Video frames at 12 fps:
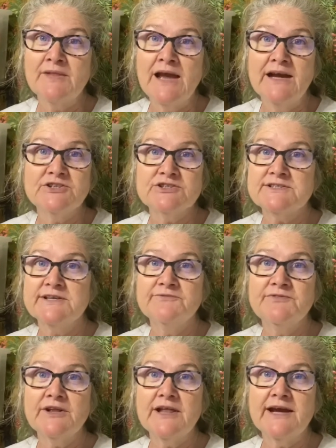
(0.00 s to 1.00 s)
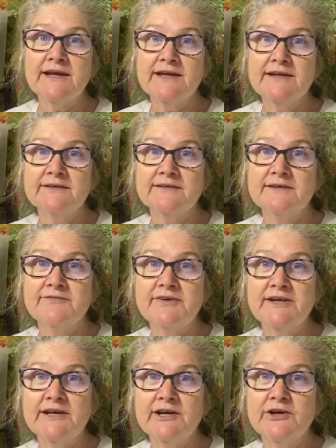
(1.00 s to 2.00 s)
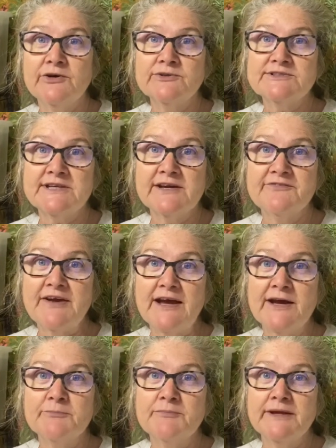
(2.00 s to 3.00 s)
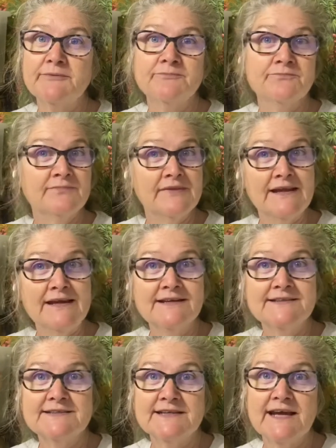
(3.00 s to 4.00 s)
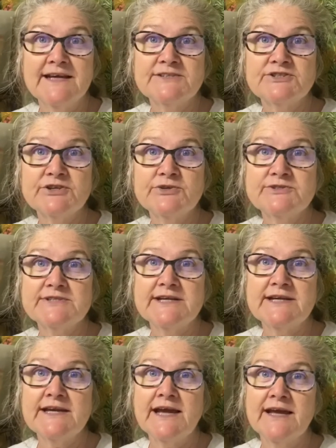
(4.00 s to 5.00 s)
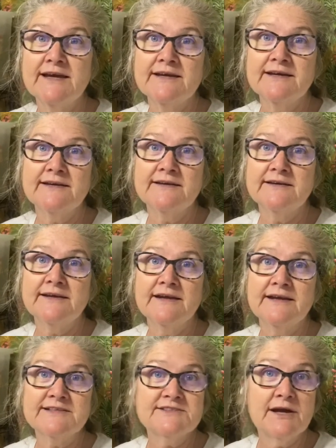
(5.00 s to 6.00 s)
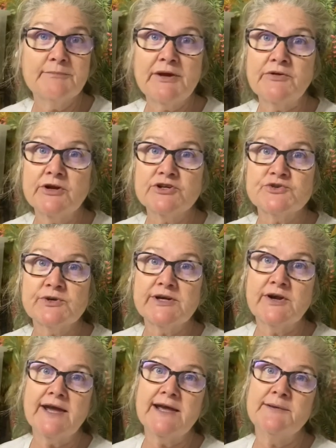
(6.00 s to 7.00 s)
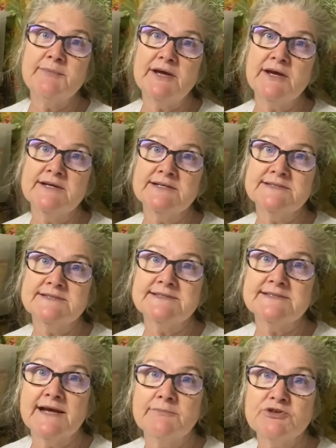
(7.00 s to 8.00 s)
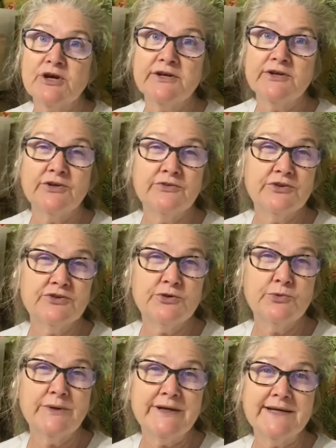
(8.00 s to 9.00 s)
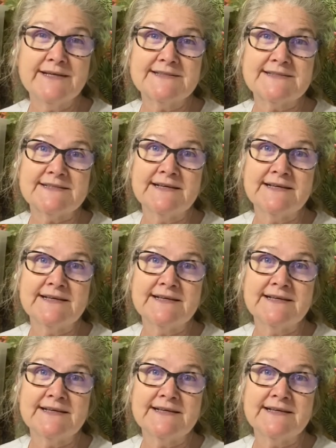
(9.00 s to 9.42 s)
just didn't feel like getting the video stuff out. But today's Tuesday and it's not my grocery day because I'm trying to do the 2 weeks